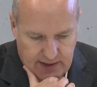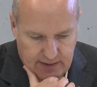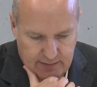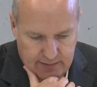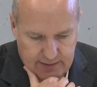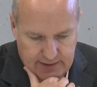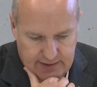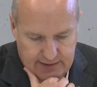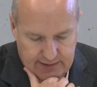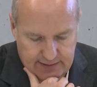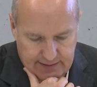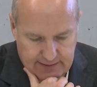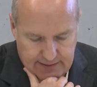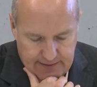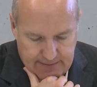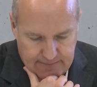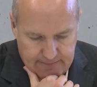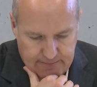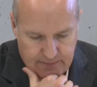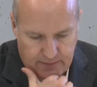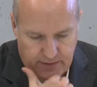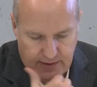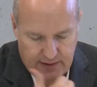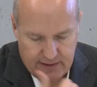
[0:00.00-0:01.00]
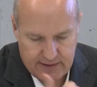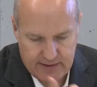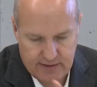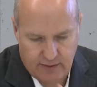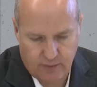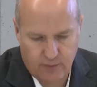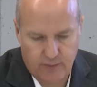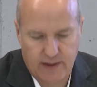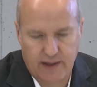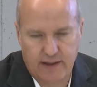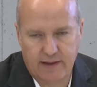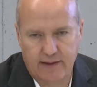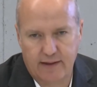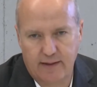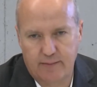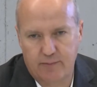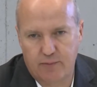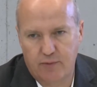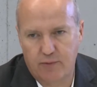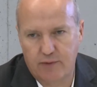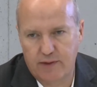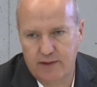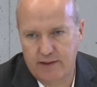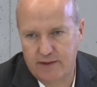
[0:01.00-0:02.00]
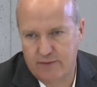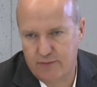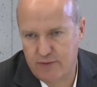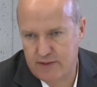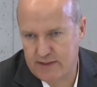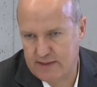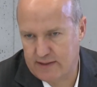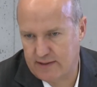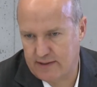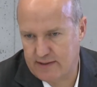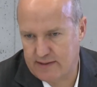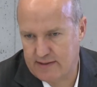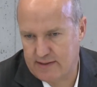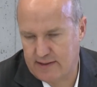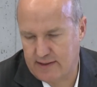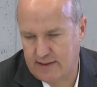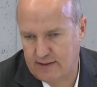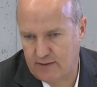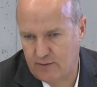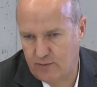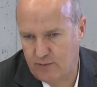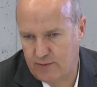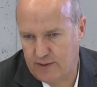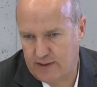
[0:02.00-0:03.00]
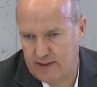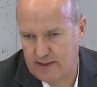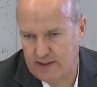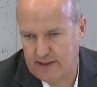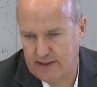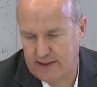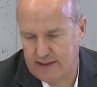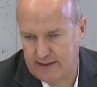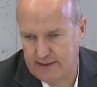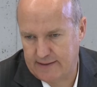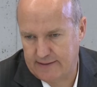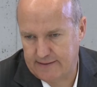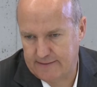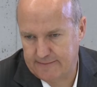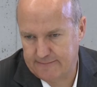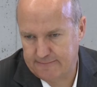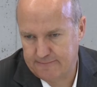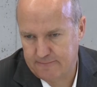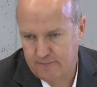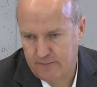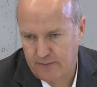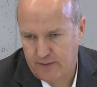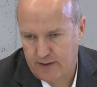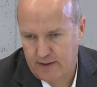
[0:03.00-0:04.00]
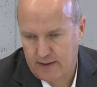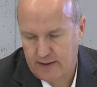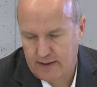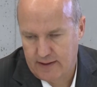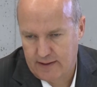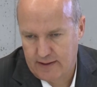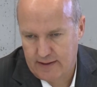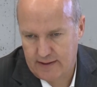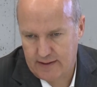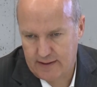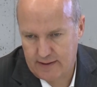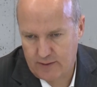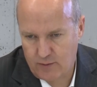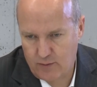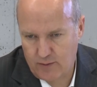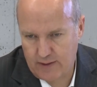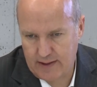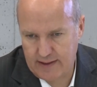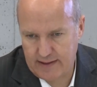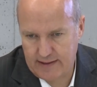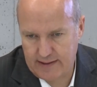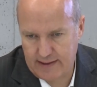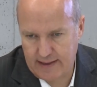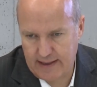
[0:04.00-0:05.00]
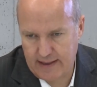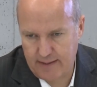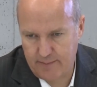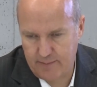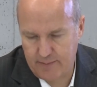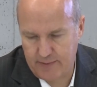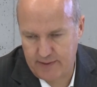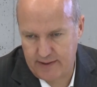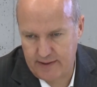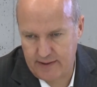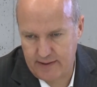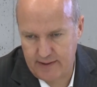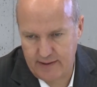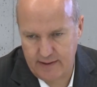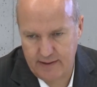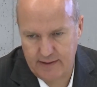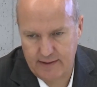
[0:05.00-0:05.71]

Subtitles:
but so we end up with the results that we are quite happy.